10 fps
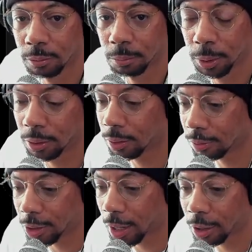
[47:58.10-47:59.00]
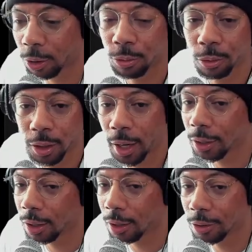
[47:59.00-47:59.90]
but it's got to go through the
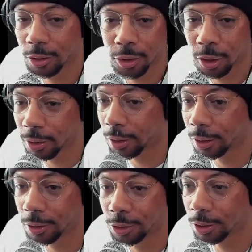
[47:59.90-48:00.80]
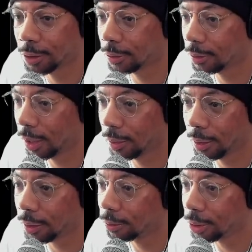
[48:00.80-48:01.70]
ideology and all that other shit, and then it
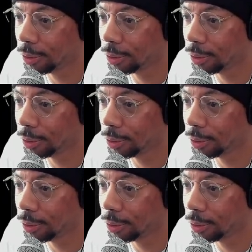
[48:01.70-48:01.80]
can reach